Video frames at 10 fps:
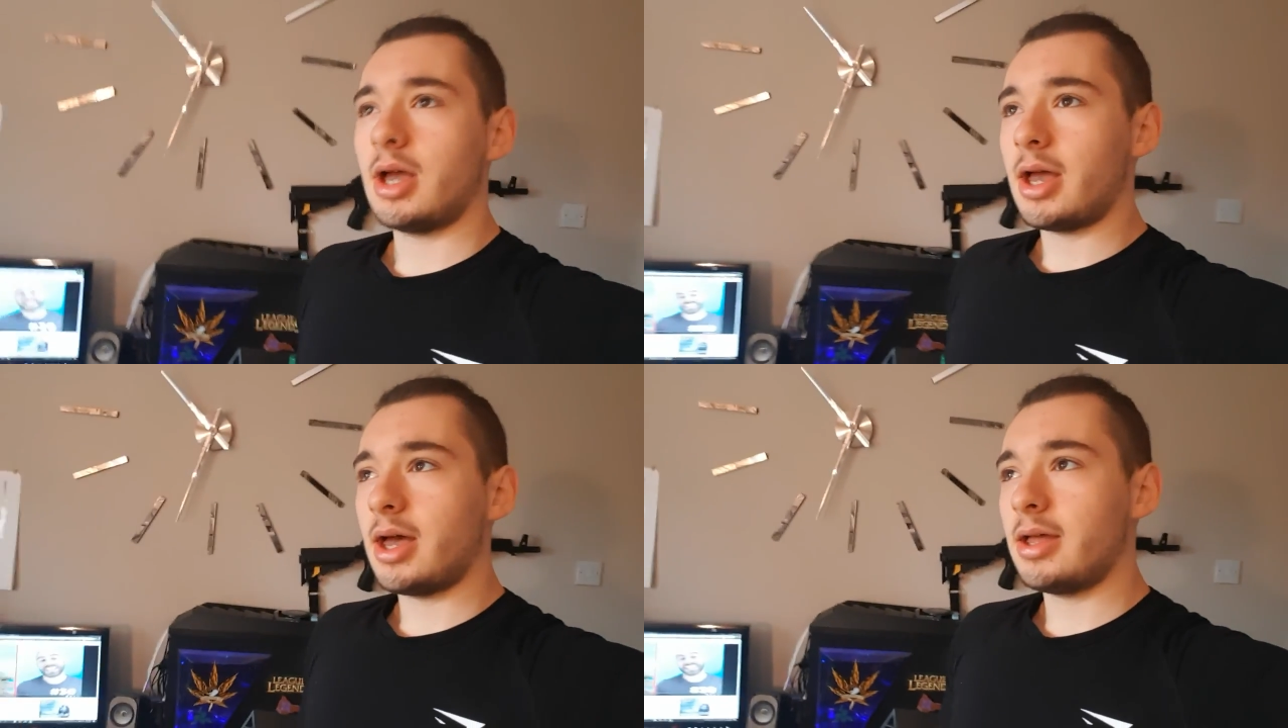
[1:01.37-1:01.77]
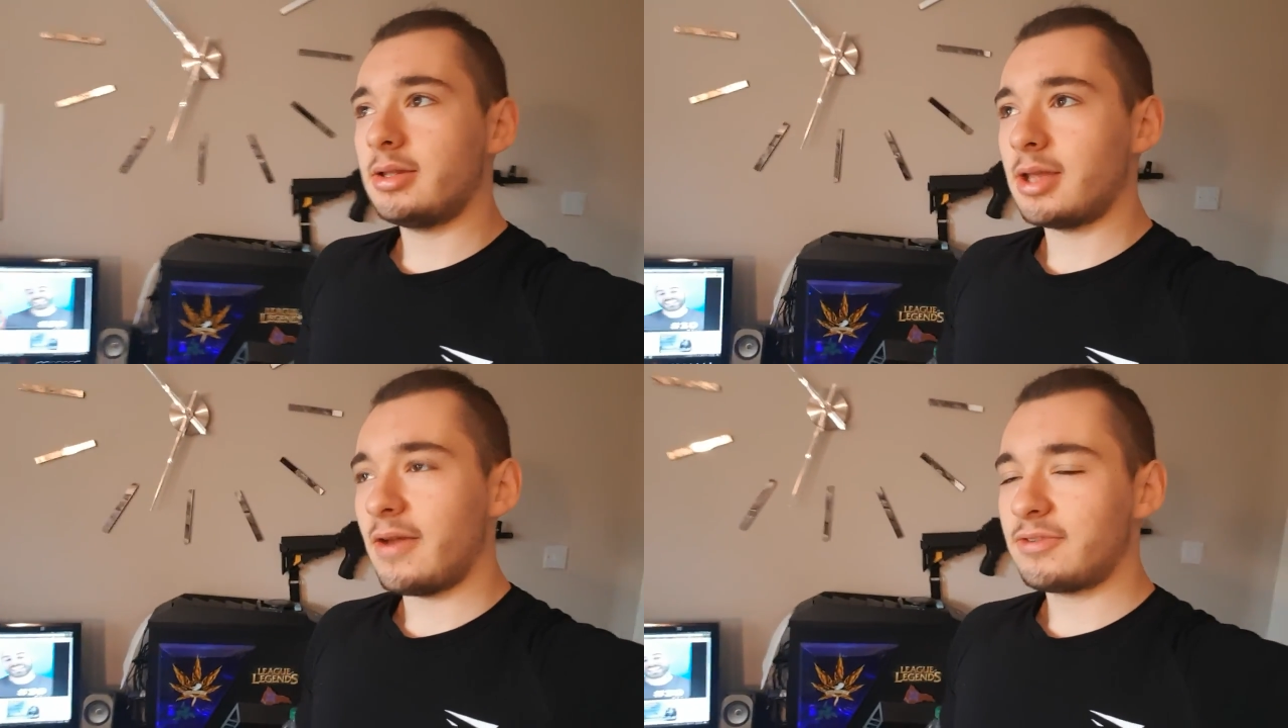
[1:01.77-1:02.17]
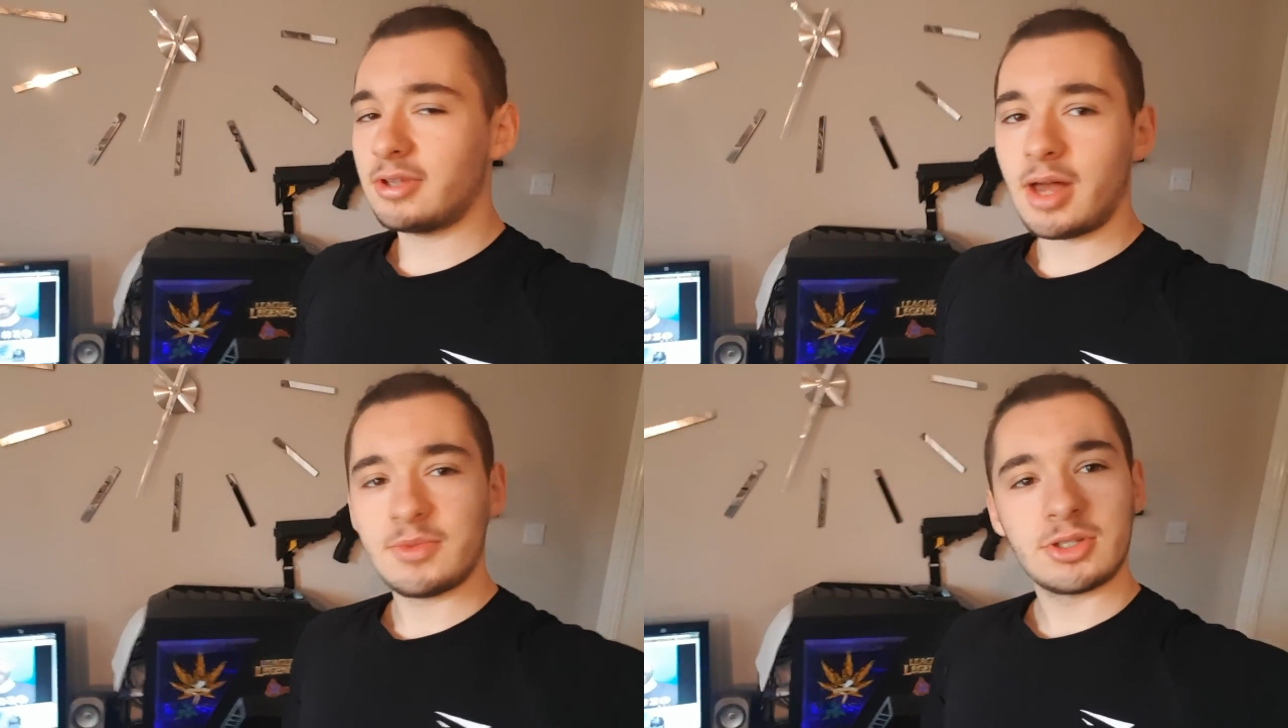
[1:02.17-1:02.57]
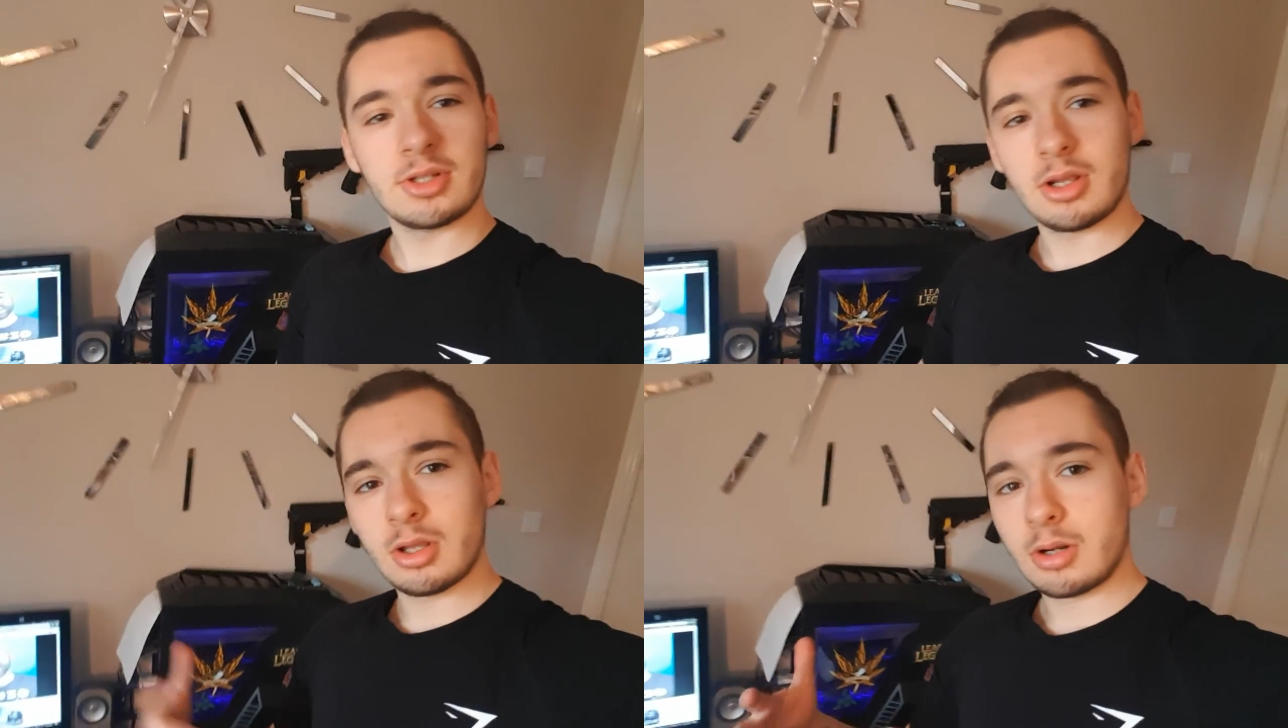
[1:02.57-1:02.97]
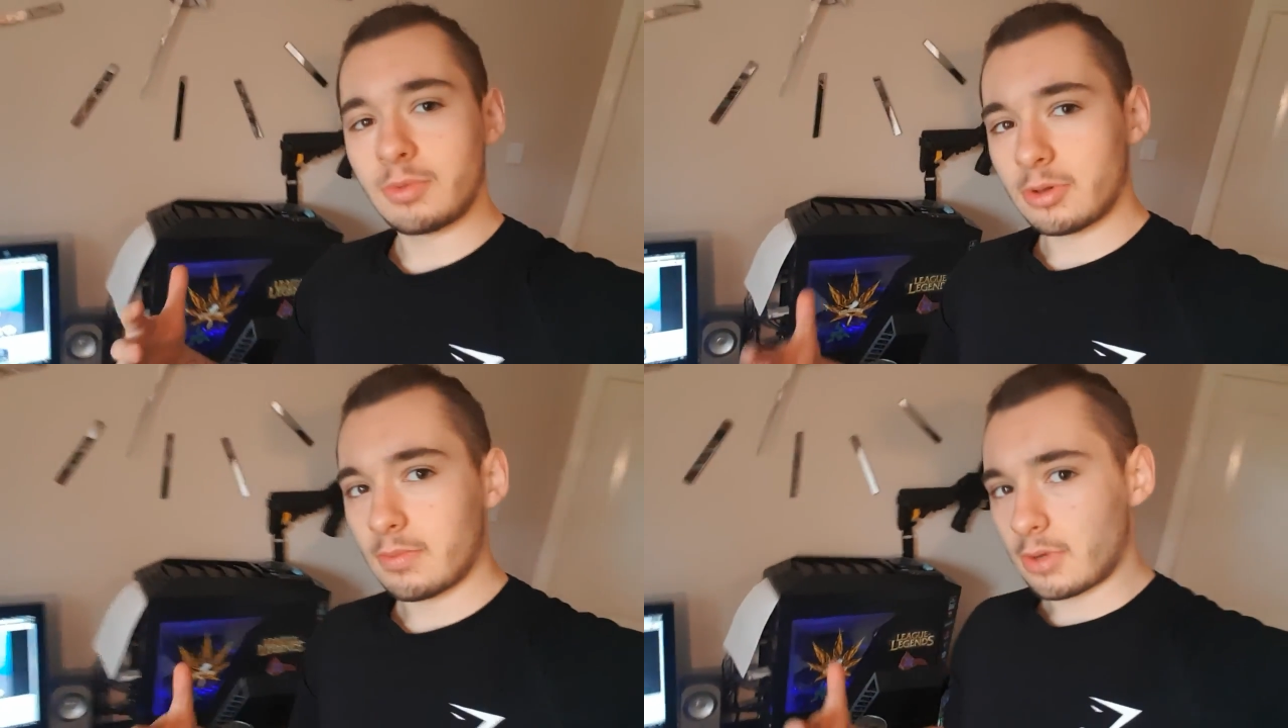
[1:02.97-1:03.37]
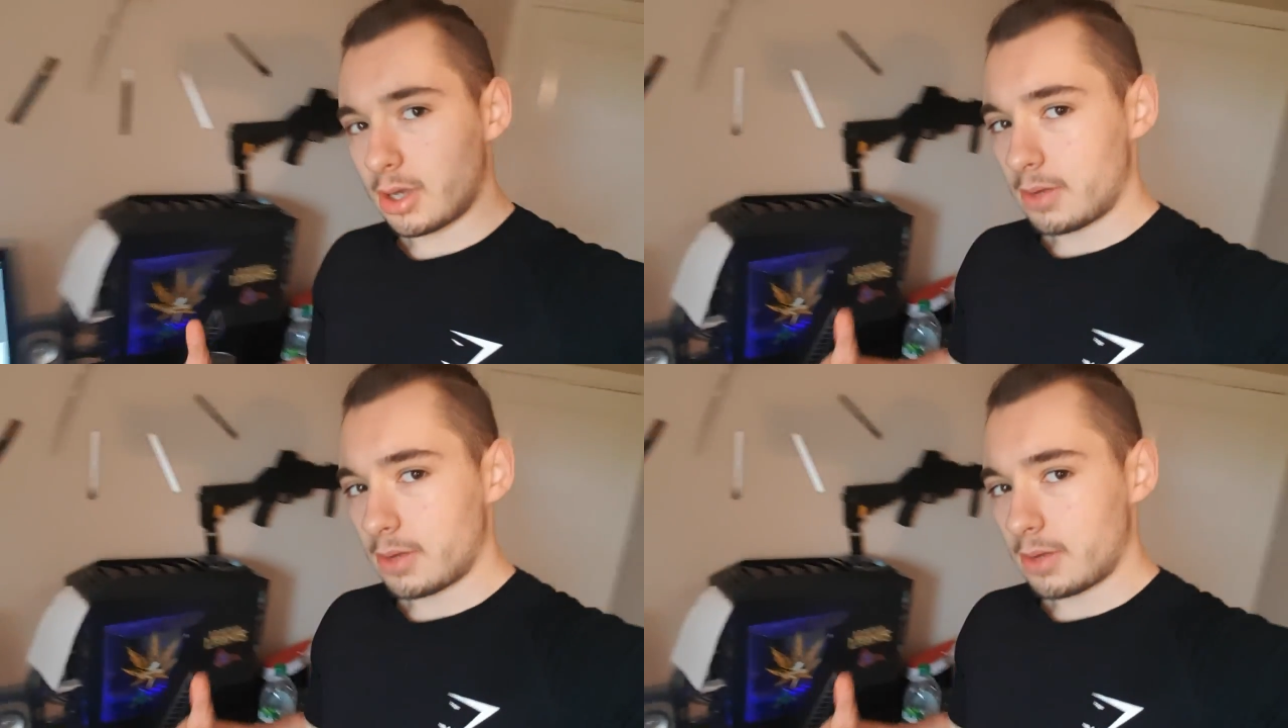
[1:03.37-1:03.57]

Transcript: And after that, I'm just gonna load up some